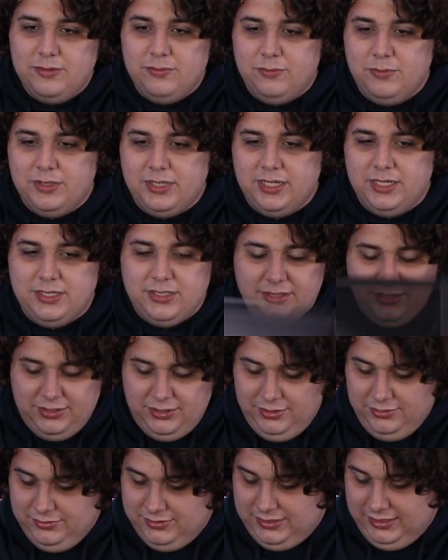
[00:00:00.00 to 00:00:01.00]
wouldn't
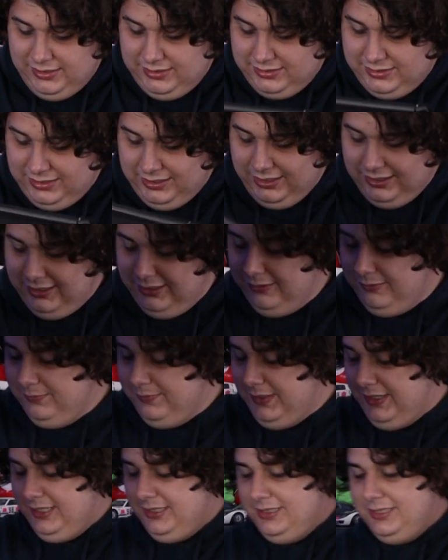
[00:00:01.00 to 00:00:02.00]
use it,
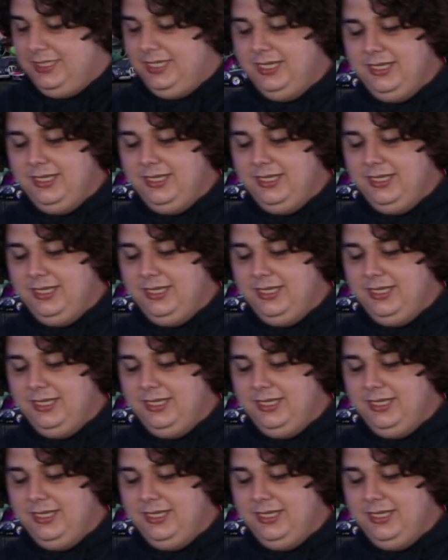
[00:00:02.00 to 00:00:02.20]
but